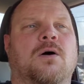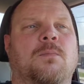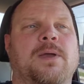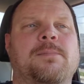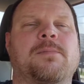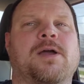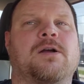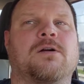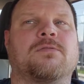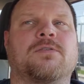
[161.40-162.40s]
maybe my
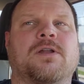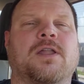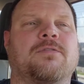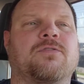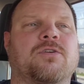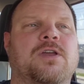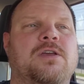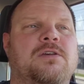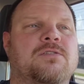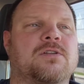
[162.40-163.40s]
girlfriend left her
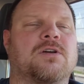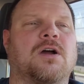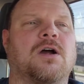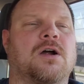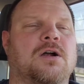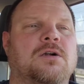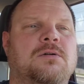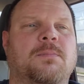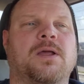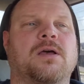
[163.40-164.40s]
keys in the car,
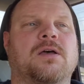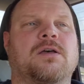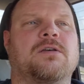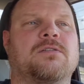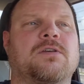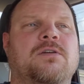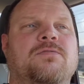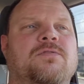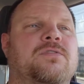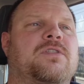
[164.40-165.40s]
because if
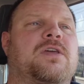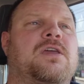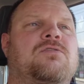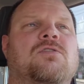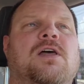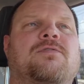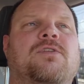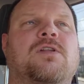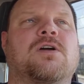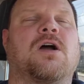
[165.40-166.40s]
the keys are left
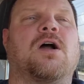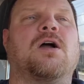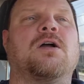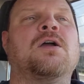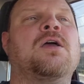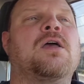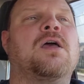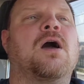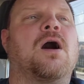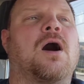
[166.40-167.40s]
in the car,
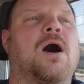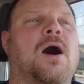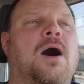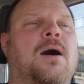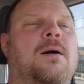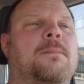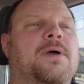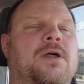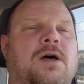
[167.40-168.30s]
and